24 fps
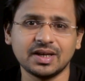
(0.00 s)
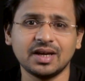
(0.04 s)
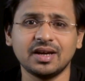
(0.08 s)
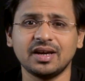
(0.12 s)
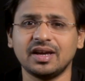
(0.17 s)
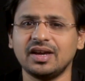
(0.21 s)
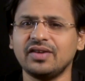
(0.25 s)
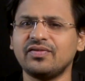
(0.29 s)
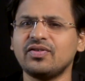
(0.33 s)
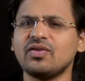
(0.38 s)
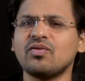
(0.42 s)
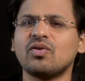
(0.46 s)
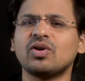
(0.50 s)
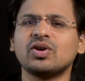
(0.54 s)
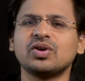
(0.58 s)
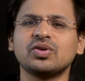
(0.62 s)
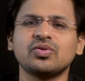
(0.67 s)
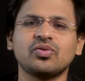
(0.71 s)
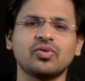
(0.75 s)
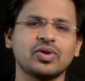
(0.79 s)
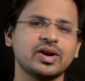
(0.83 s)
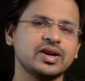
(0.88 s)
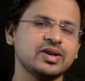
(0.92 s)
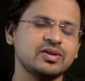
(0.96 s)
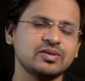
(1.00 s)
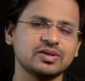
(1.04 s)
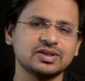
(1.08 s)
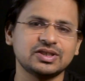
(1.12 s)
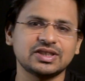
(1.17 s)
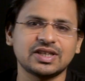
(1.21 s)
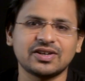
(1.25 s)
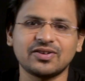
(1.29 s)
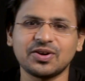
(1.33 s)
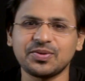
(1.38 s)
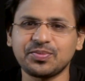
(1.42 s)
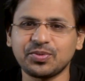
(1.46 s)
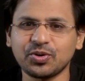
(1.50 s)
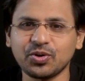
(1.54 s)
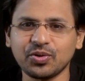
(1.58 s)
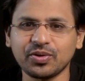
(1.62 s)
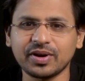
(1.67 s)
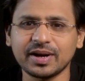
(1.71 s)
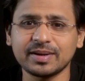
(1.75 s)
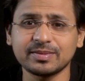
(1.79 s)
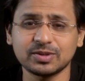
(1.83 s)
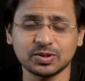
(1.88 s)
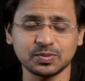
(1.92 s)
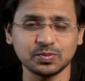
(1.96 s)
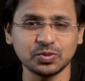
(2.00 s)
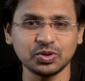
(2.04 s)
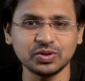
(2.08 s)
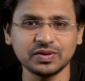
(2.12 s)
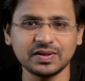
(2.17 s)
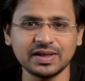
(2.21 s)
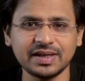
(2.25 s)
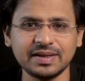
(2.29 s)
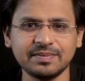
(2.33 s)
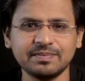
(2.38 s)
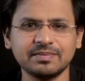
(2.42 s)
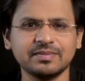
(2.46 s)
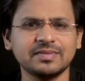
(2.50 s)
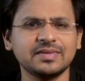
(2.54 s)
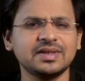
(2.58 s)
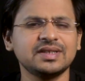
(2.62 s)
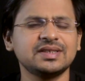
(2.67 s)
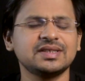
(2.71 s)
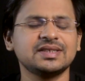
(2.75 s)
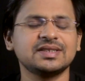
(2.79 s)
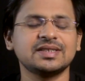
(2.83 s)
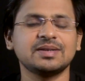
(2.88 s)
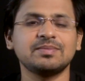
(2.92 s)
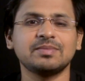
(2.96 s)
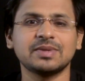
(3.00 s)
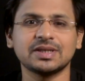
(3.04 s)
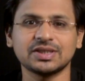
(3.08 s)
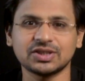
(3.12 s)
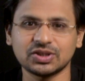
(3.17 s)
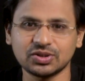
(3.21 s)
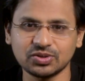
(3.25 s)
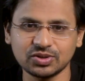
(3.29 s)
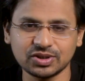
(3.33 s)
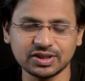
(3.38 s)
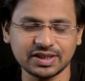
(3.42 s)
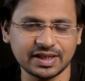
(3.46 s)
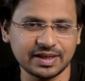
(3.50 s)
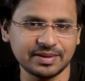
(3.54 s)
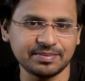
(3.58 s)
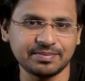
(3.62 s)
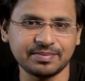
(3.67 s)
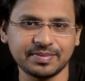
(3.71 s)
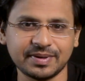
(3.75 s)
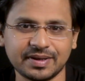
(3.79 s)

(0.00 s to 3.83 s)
If you want to run your Java program smoothly, this is a must-do step.